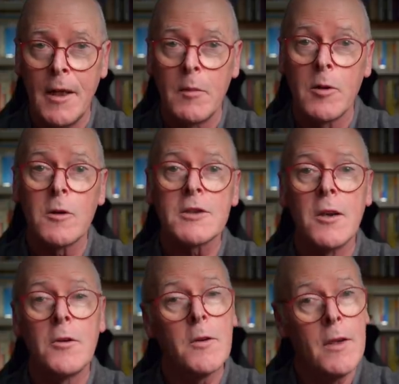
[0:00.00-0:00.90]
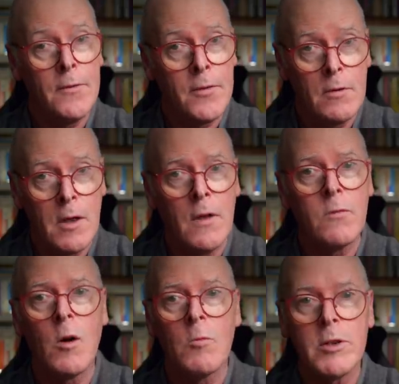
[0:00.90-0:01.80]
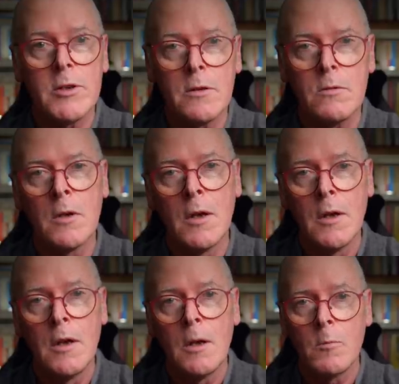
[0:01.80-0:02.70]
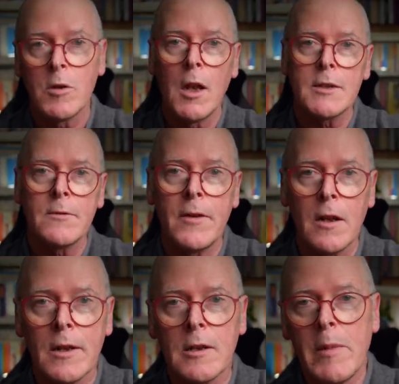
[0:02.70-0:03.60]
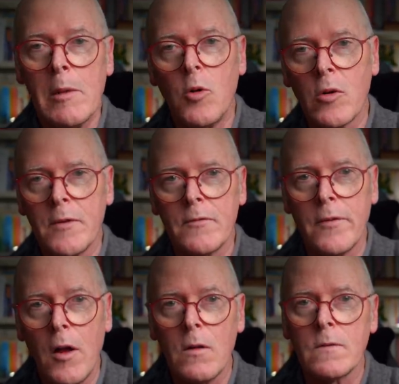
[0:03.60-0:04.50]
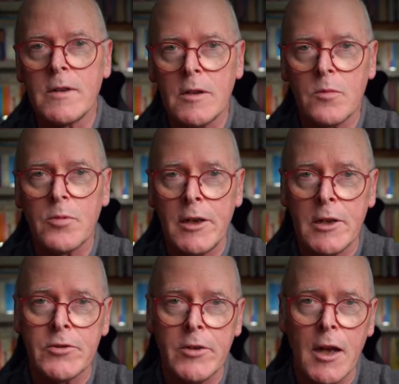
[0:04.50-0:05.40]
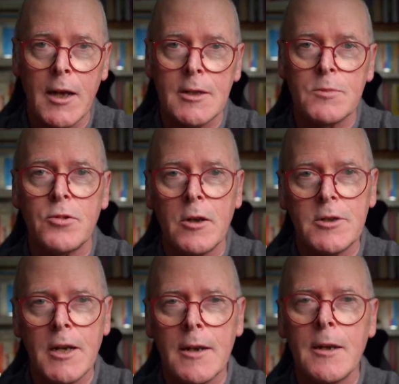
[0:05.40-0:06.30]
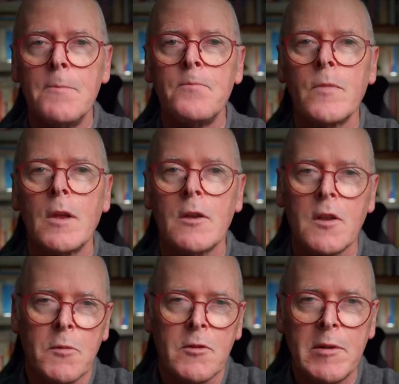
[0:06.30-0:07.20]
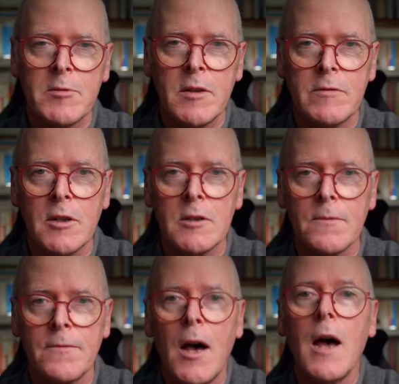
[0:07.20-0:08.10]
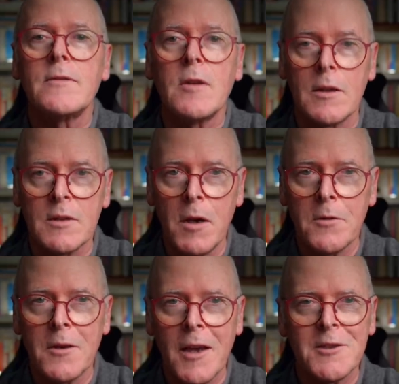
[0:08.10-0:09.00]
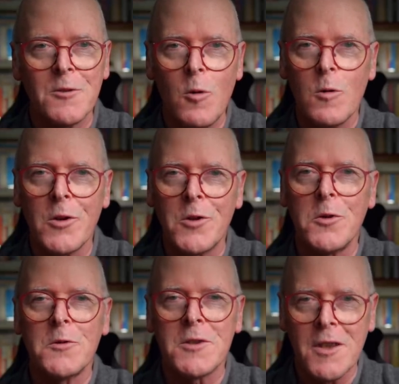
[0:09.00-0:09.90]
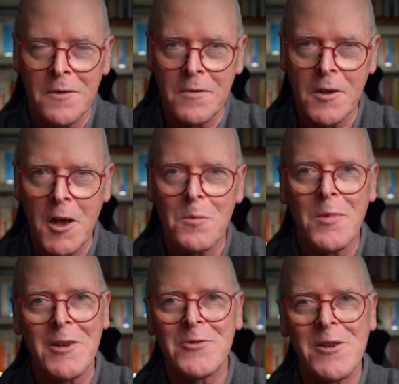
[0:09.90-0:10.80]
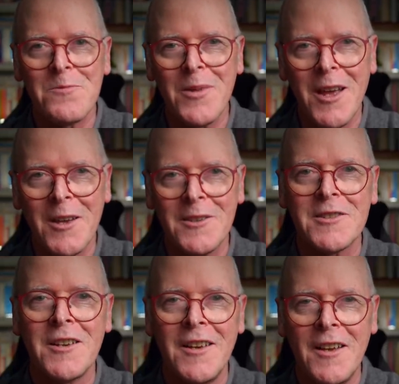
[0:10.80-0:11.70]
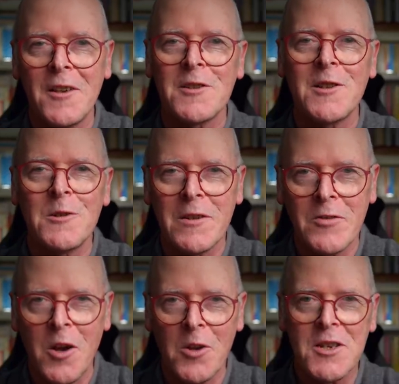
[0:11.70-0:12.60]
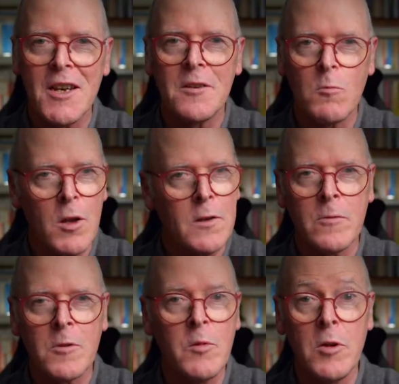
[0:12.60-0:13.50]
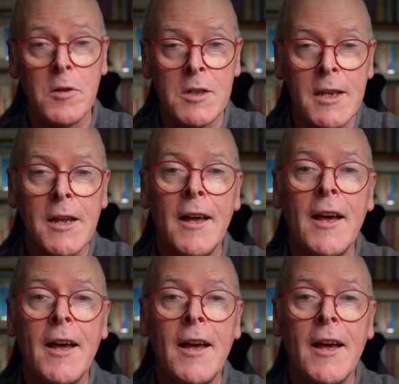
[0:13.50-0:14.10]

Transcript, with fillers: But also, if you love what we do and would like to feel a little bit more involved in the Prehistory Guys project, A subscription of just $5 a month gets you all the good stuff on our Patreon page. Exclusive content, a wonderful community,